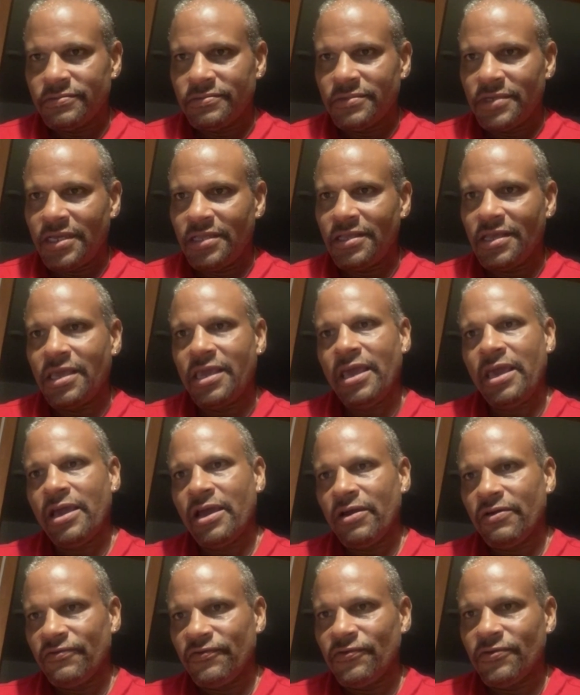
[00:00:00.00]
and the
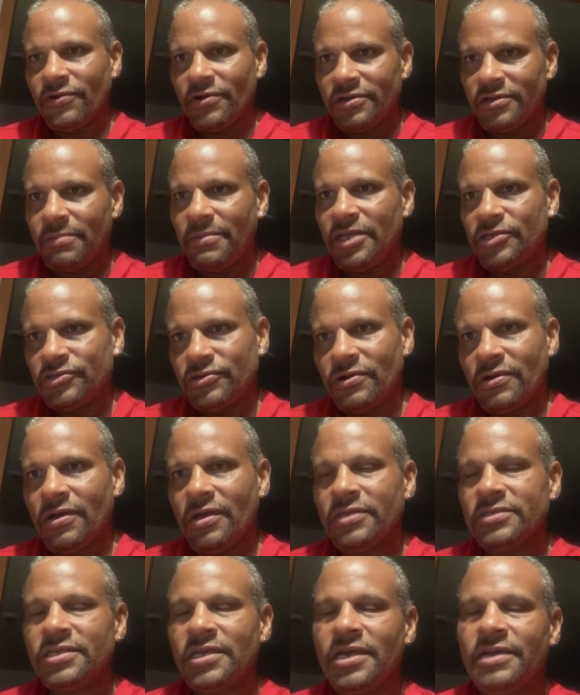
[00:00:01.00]
care for a dementia or
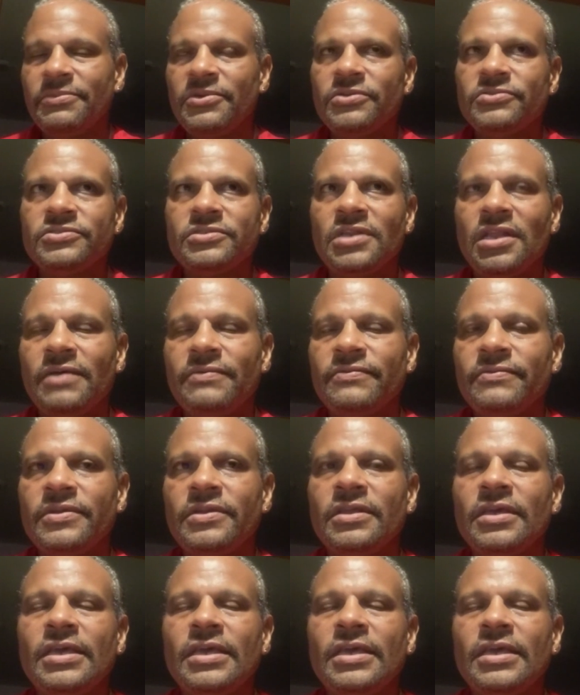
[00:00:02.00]
Alzheimer's loved one.